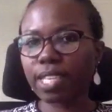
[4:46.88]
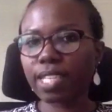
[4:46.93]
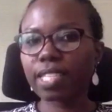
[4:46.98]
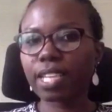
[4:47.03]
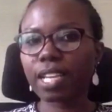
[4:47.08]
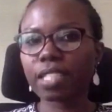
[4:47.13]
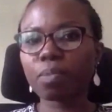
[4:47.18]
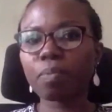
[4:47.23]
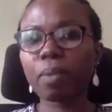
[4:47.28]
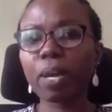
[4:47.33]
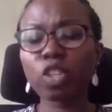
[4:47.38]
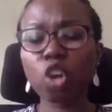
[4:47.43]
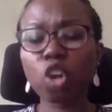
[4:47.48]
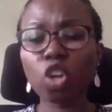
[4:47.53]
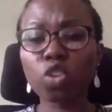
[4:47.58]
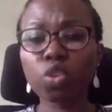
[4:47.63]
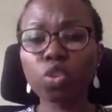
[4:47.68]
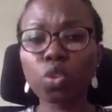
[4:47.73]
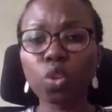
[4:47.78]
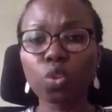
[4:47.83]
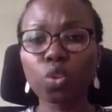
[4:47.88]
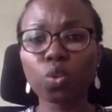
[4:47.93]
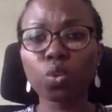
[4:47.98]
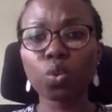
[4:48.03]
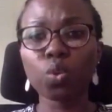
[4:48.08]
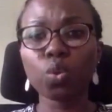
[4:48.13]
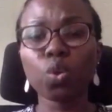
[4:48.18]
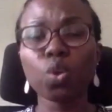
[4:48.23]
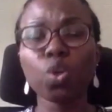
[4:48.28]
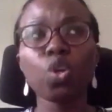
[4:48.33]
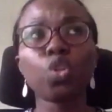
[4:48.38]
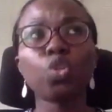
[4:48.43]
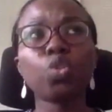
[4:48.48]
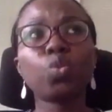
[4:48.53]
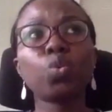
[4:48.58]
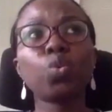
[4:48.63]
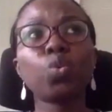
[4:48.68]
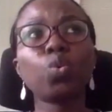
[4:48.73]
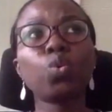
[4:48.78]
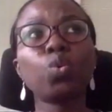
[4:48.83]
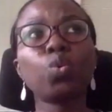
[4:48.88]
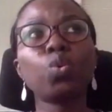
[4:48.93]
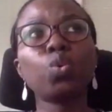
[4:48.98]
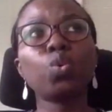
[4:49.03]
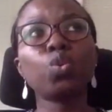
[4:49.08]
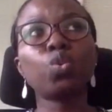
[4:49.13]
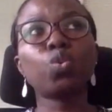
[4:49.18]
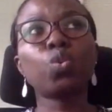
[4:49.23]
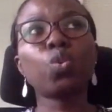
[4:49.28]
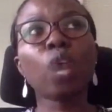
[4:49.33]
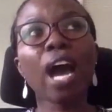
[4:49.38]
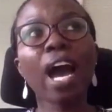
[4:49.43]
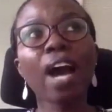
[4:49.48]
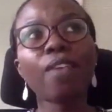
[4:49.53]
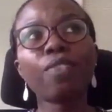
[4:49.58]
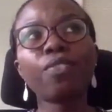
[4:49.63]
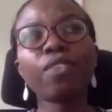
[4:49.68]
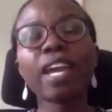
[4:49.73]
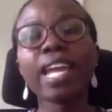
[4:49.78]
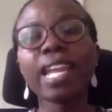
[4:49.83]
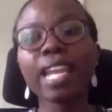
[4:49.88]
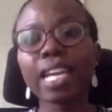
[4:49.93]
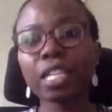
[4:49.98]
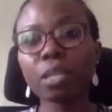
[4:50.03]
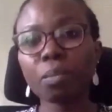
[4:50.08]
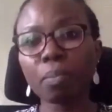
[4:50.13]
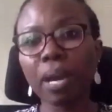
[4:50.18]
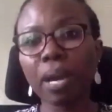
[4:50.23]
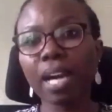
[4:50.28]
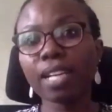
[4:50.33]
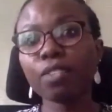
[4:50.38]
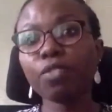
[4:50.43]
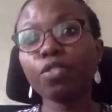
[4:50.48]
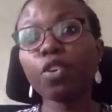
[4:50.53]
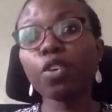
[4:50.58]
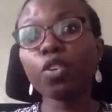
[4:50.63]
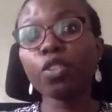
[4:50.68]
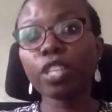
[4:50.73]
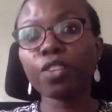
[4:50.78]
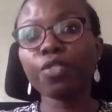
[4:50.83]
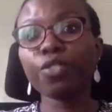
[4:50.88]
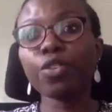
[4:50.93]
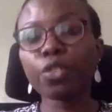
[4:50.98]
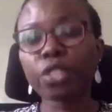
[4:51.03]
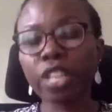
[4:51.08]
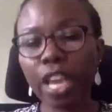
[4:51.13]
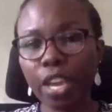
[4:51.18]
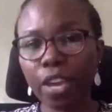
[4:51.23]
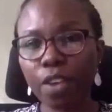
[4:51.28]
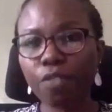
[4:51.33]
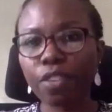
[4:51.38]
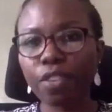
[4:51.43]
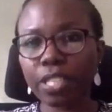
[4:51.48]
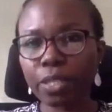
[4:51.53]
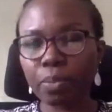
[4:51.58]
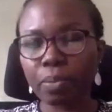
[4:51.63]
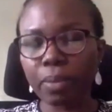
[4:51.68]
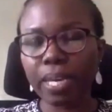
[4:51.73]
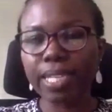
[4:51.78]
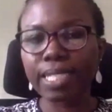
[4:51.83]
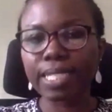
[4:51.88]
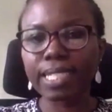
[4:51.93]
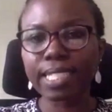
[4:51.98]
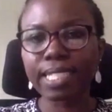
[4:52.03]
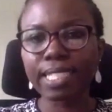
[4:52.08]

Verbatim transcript: but also to have a land bank for the future investment,